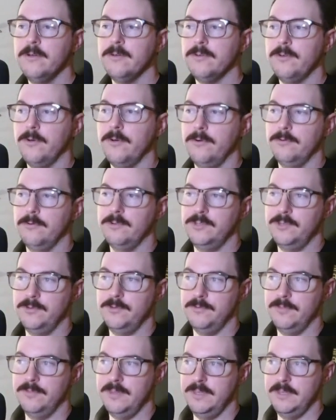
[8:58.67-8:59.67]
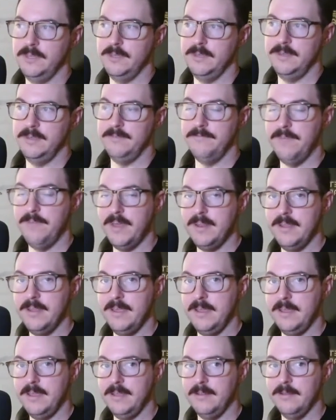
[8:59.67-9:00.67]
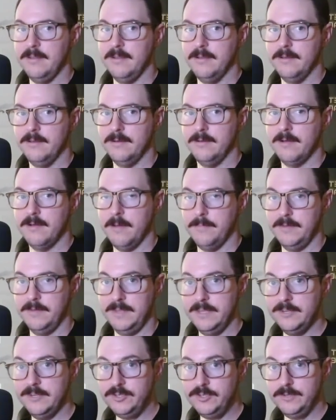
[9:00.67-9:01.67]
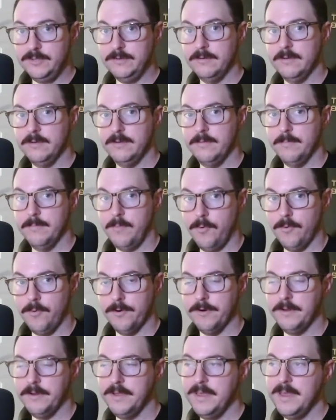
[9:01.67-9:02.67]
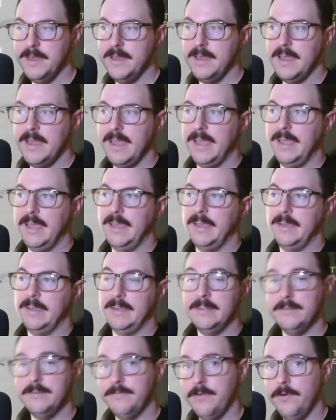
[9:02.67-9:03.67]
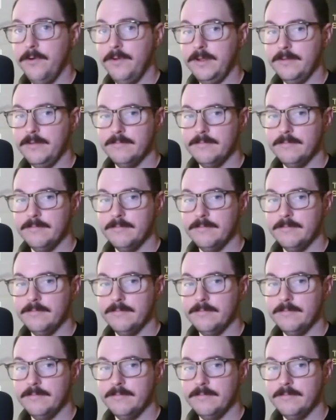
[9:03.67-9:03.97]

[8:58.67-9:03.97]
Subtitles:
go to the event and competition board, and get to voting.